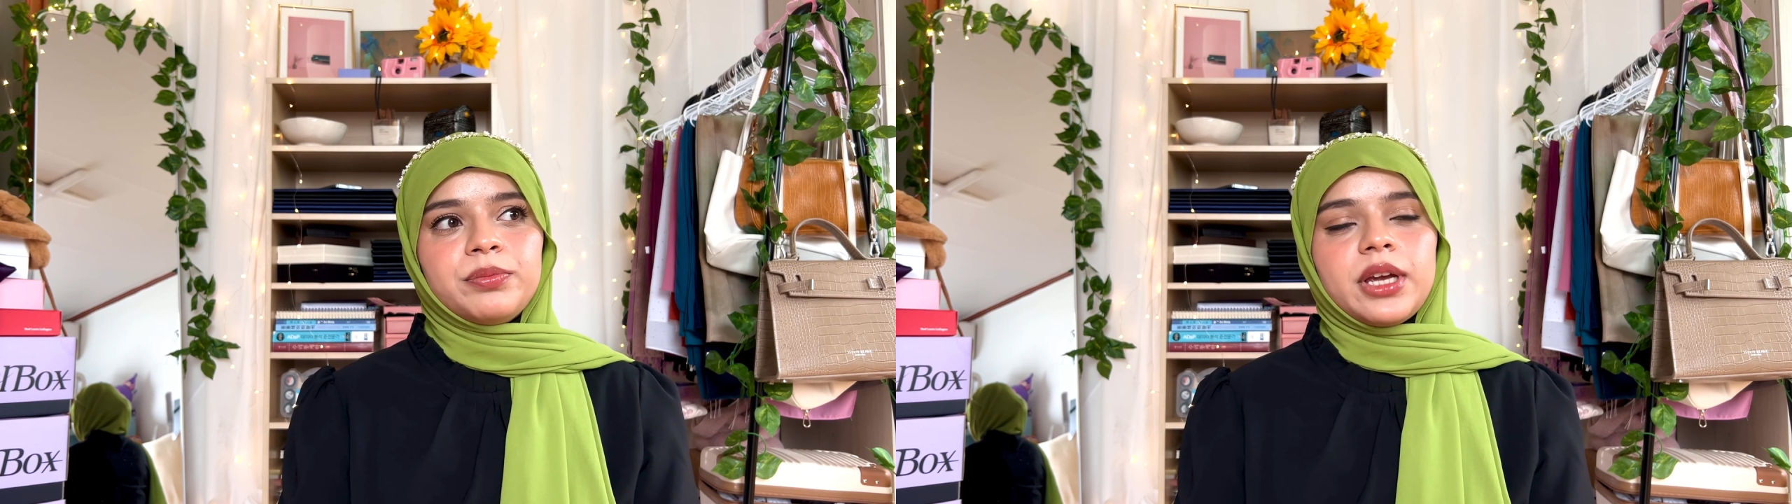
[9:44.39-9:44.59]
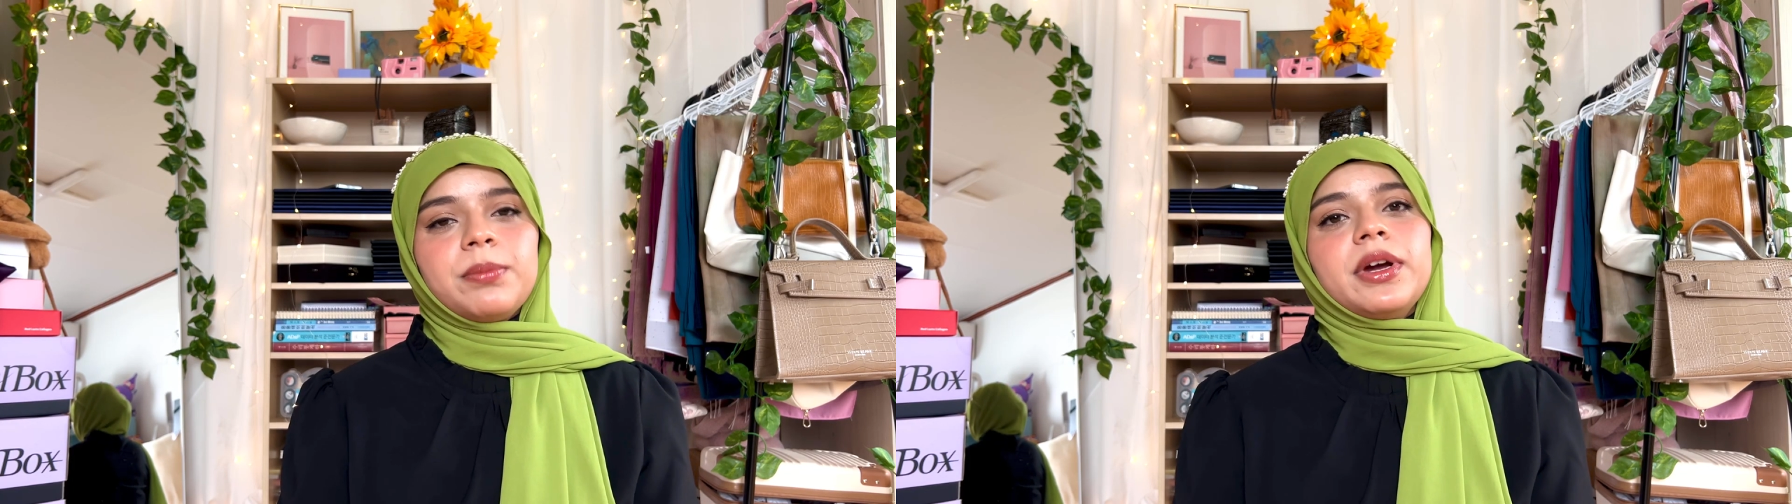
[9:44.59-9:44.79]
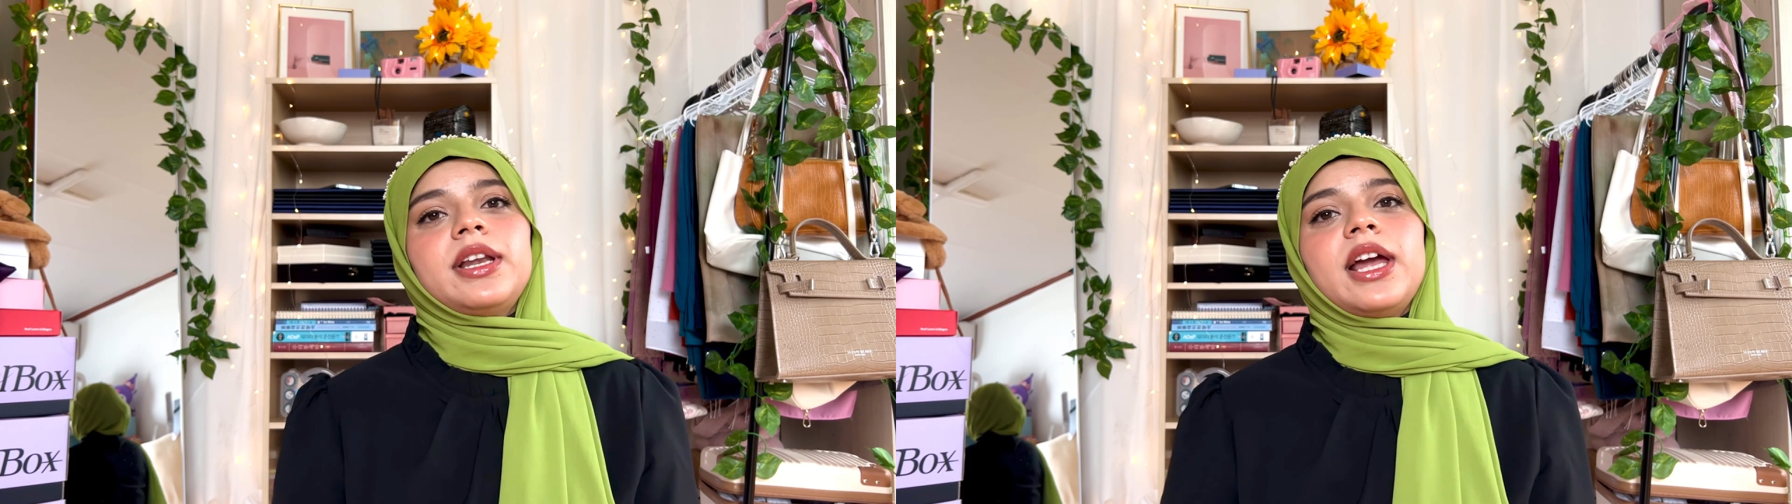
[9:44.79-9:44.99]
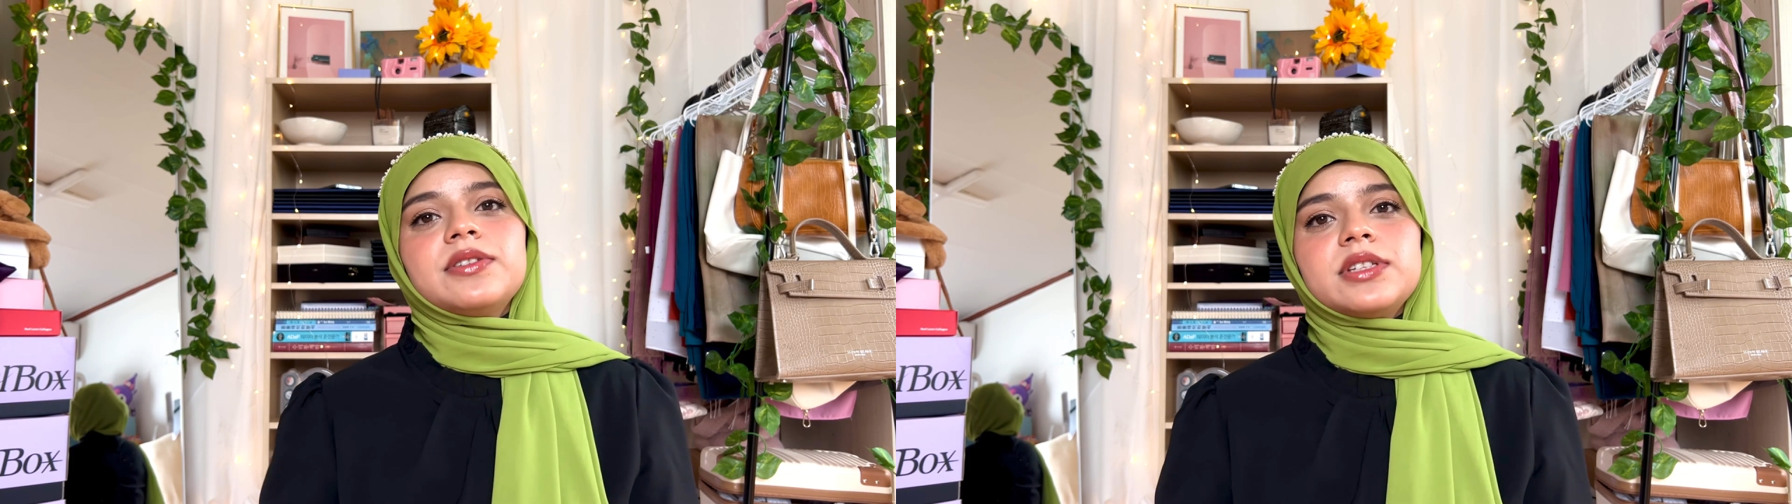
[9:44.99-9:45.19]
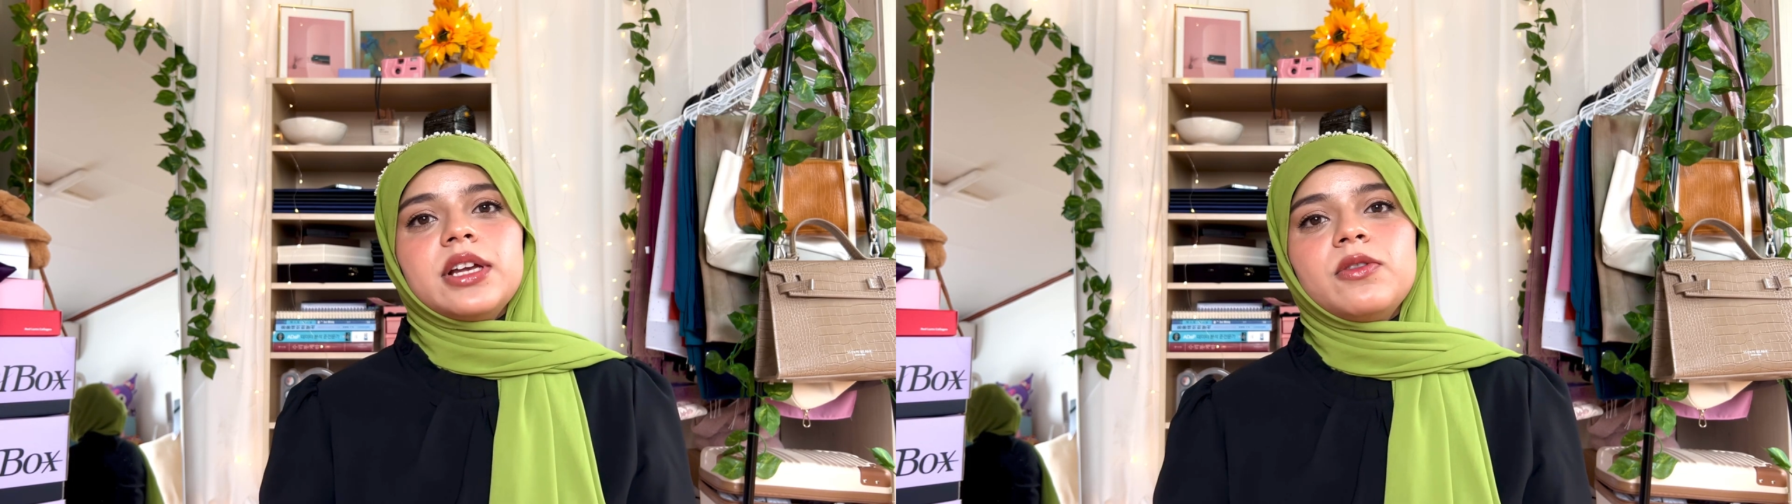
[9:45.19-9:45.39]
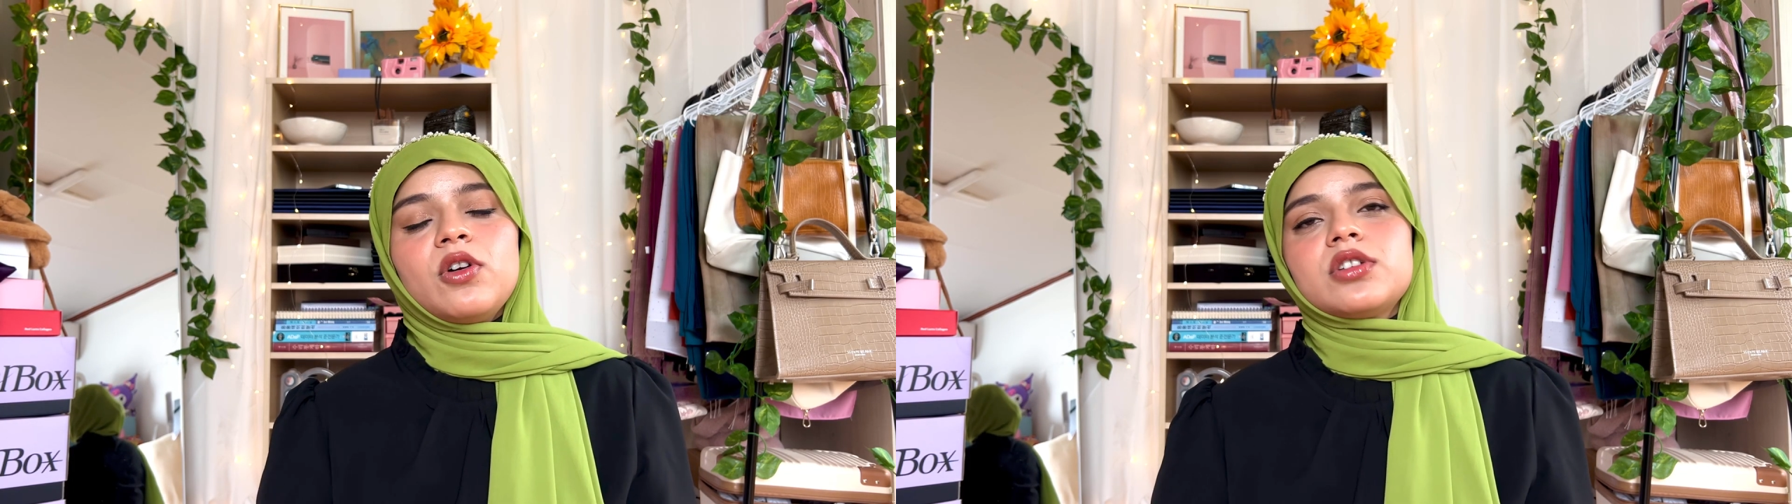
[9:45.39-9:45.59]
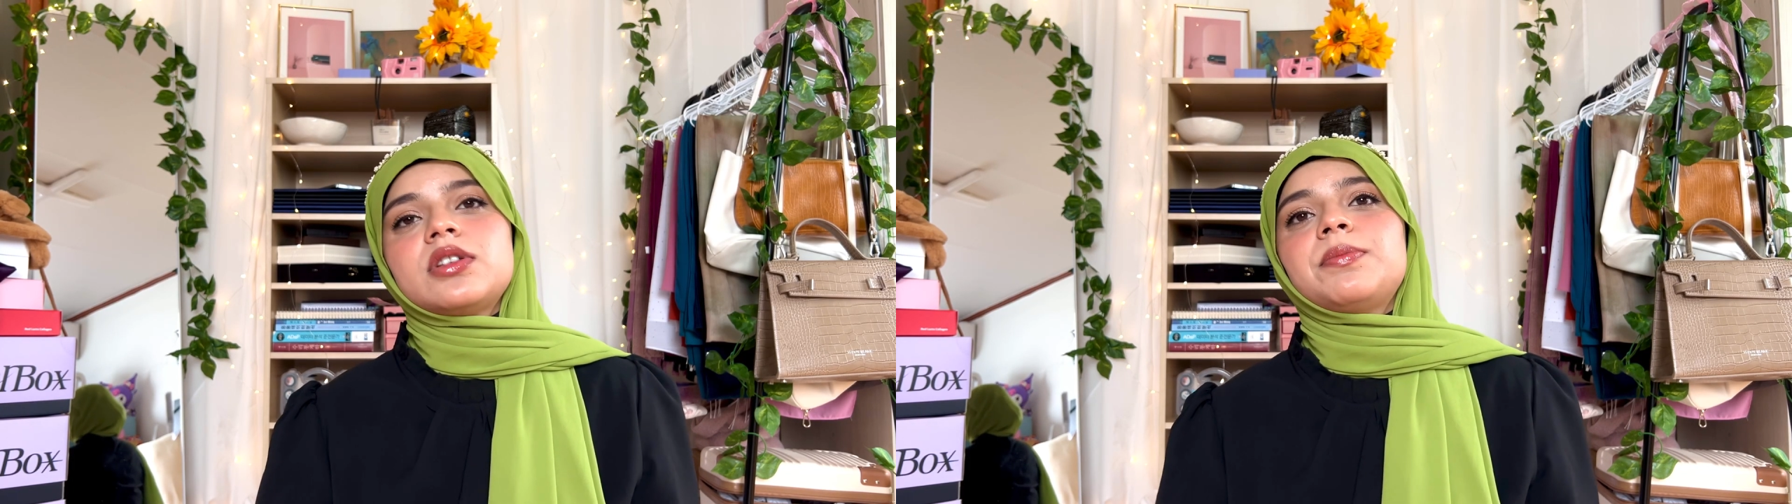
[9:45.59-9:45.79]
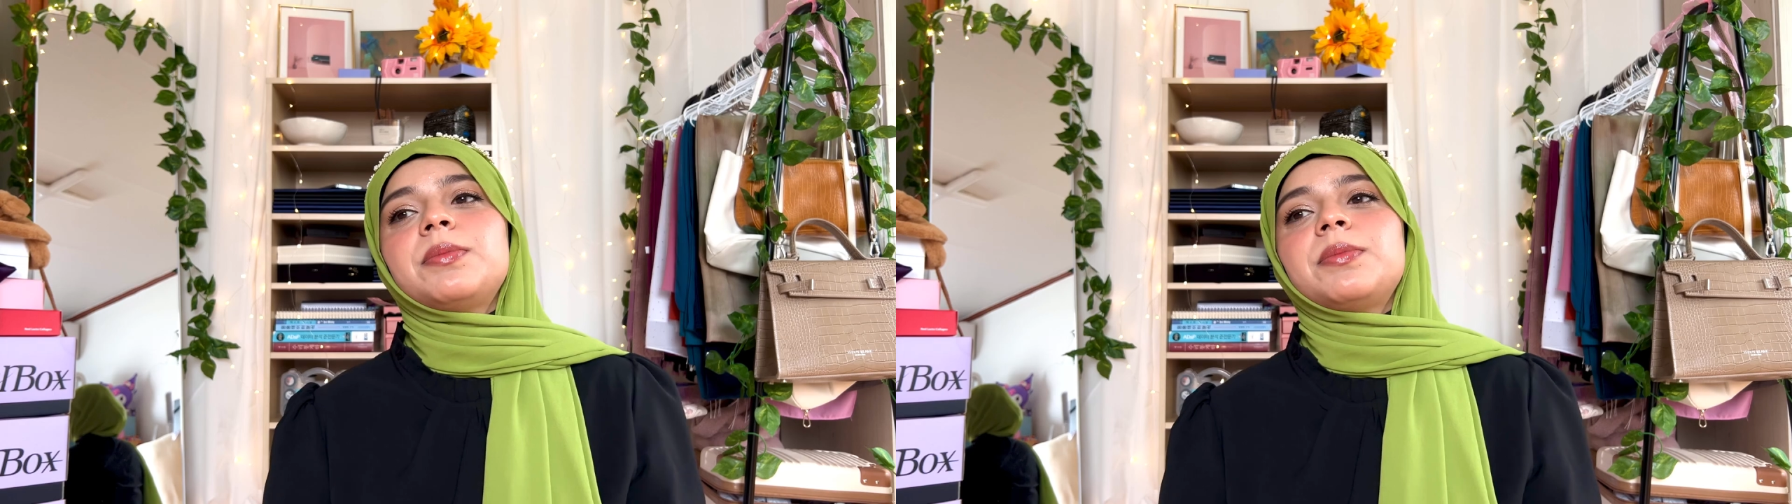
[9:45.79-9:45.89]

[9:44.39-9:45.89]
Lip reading: make my lifestyle vlogs